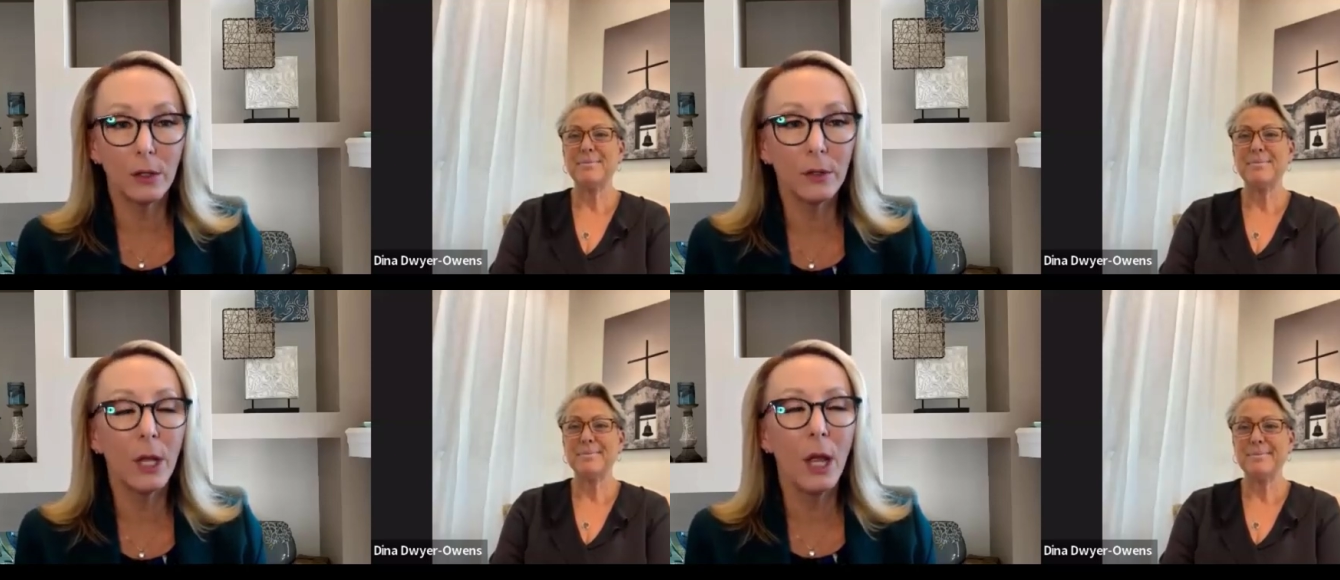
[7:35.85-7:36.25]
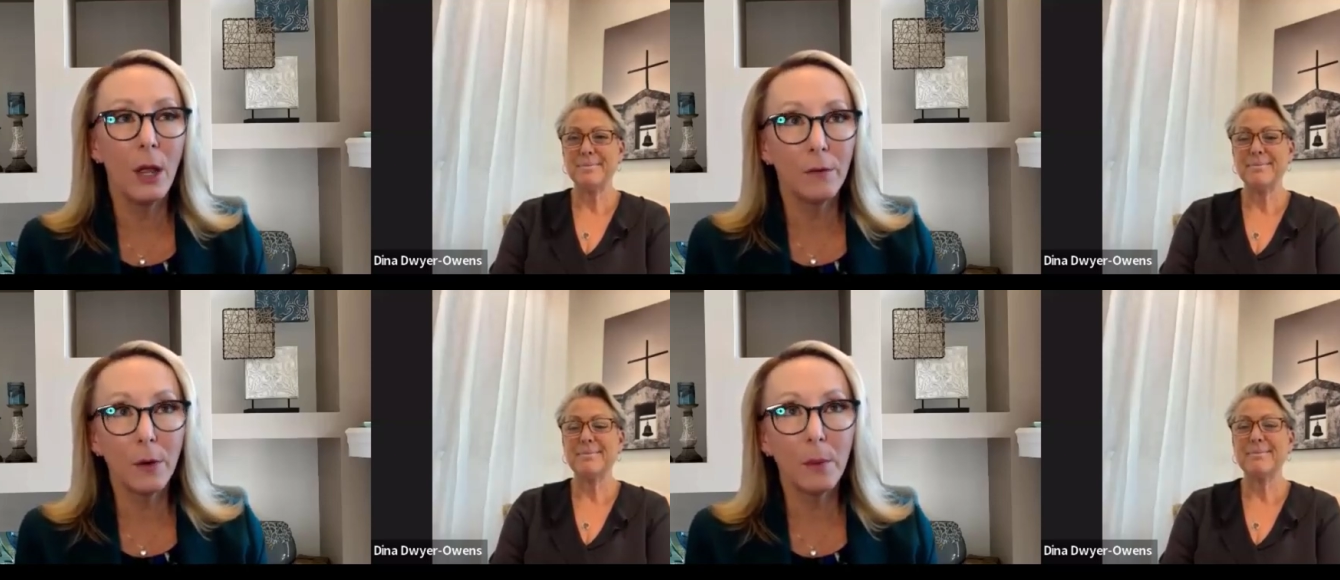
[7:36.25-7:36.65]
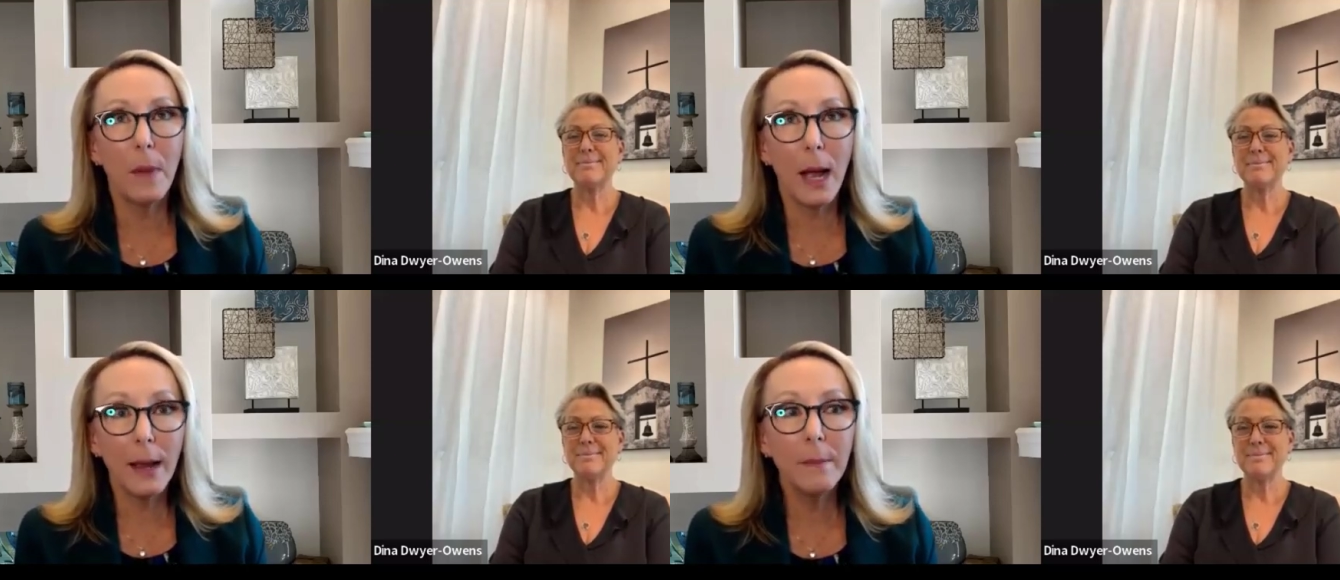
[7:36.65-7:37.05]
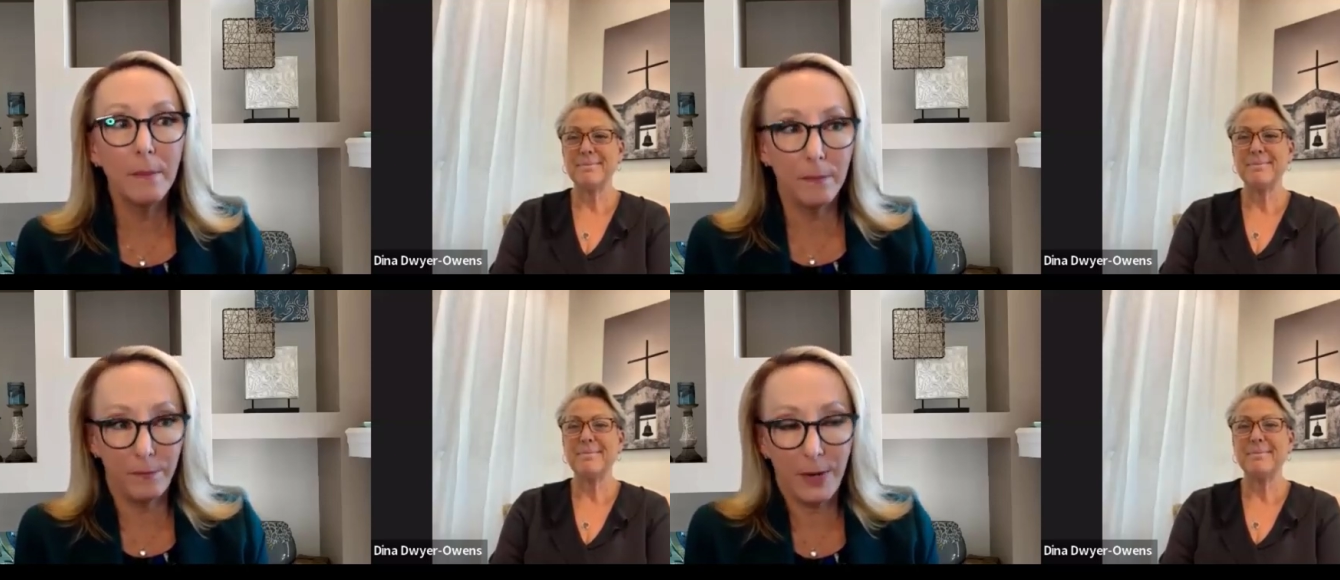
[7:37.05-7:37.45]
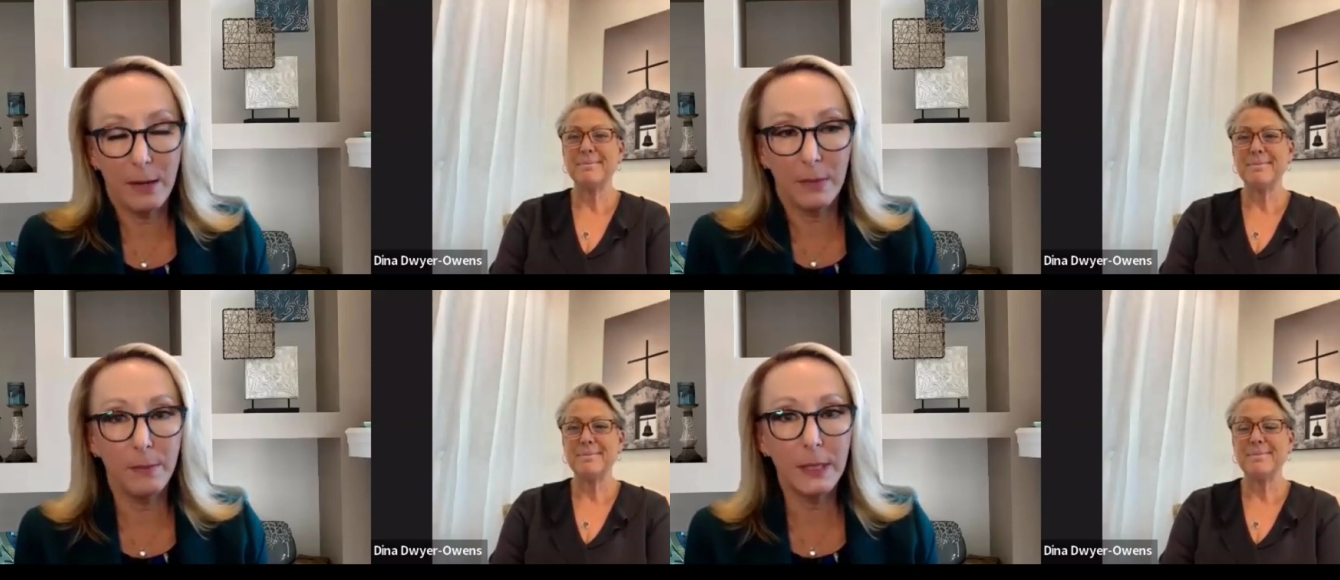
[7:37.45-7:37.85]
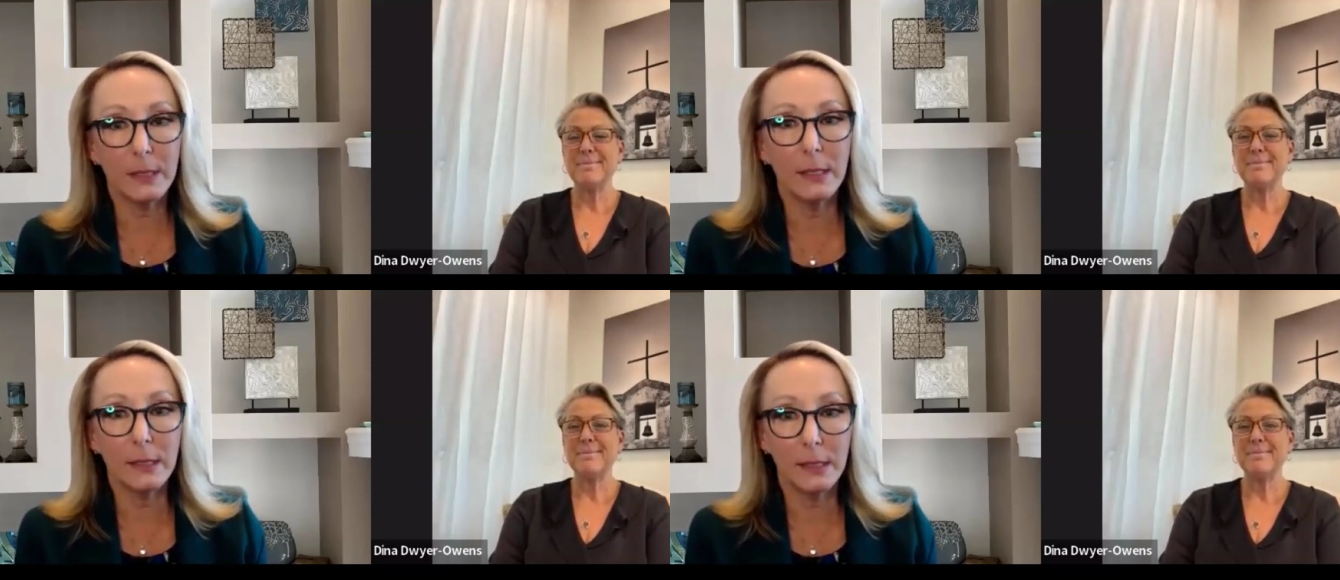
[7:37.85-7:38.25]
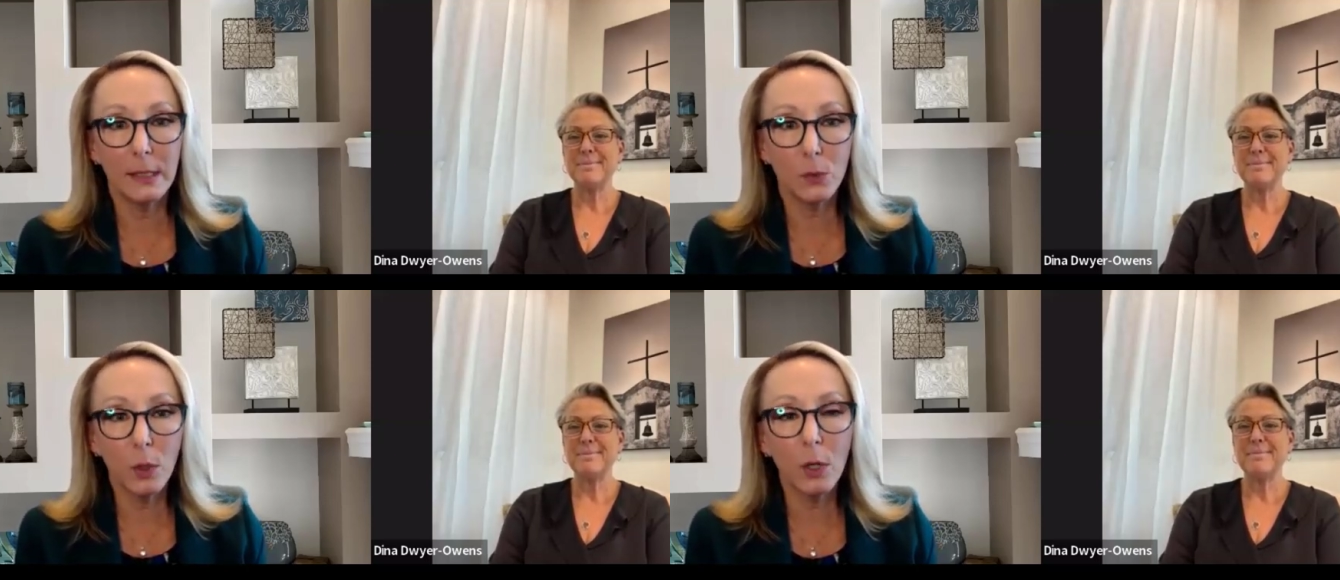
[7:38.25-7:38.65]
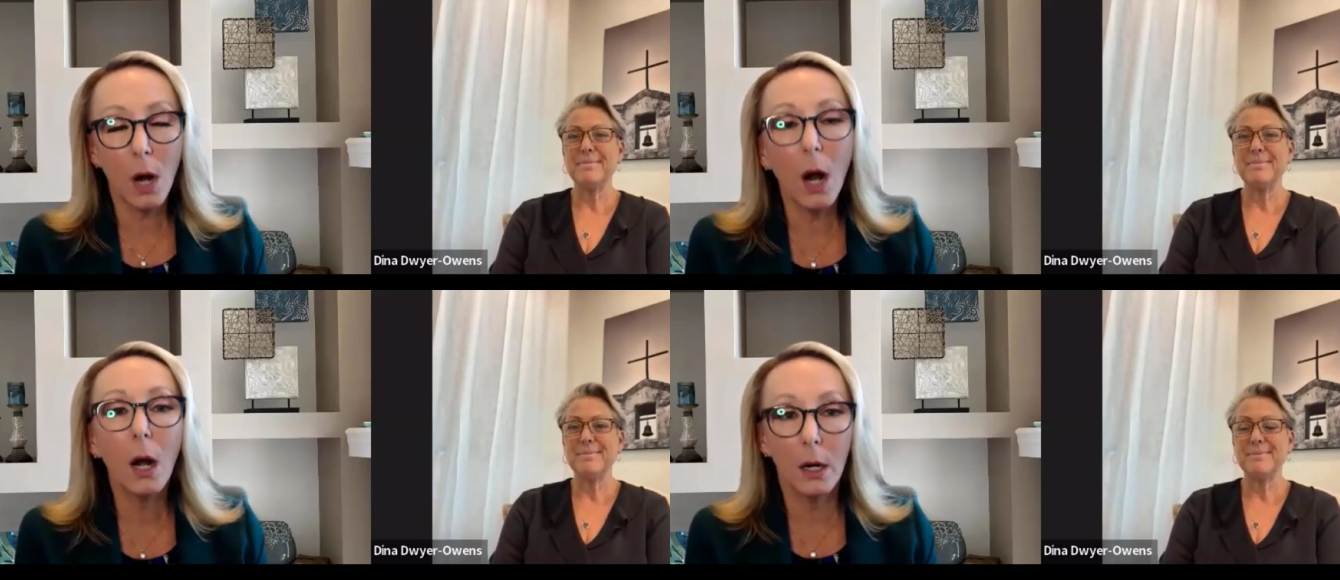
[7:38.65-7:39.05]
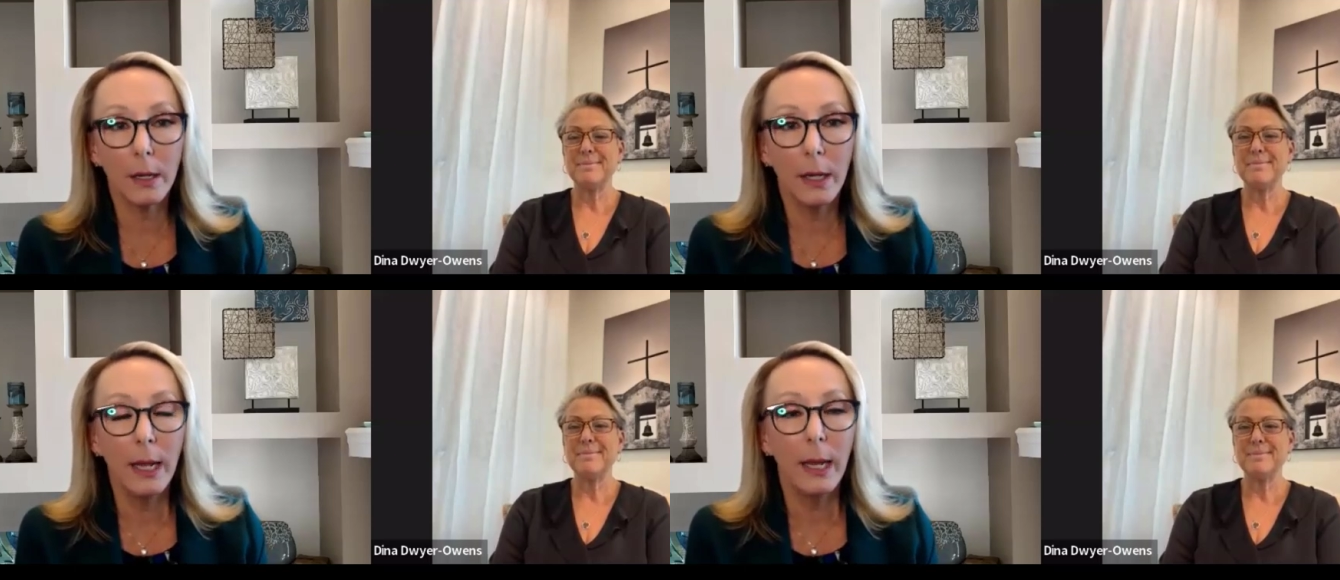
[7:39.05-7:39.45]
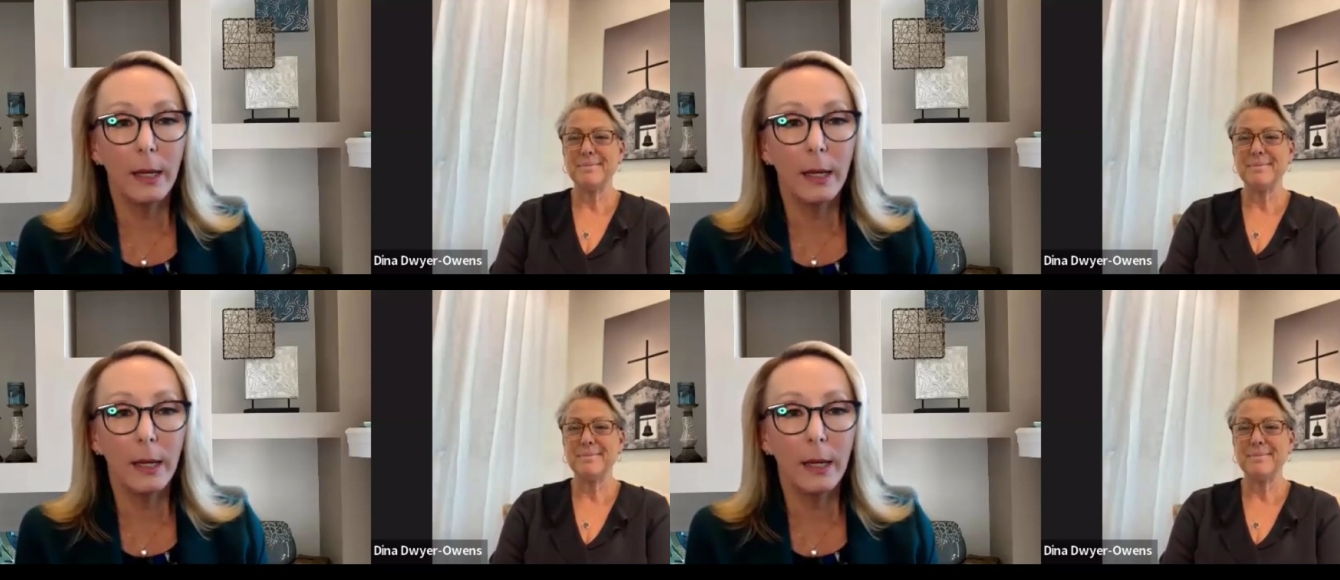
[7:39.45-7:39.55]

Speaker 1: I learned from my family business is work hard,